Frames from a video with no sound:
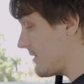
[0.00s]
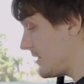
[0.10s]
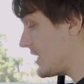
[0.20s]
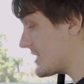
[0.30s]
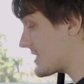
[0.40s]

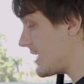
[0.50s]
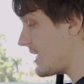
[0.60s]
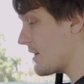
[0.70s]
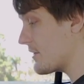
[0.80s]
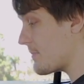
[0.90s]
You can see
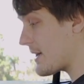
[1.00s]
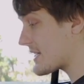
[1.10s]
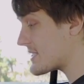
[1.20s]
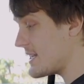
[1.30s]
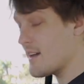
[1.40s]
here in the back
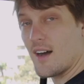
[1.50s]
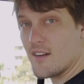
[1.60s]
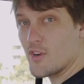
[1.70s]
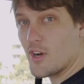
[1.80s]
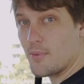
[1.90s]
seat,
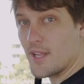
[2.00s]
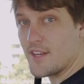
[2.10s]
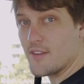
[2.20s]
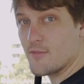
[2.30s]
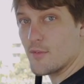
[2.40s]
I've got
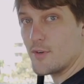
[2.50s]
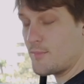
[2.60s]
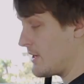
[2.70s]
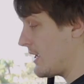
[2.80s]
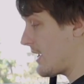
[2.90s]
plenty of room.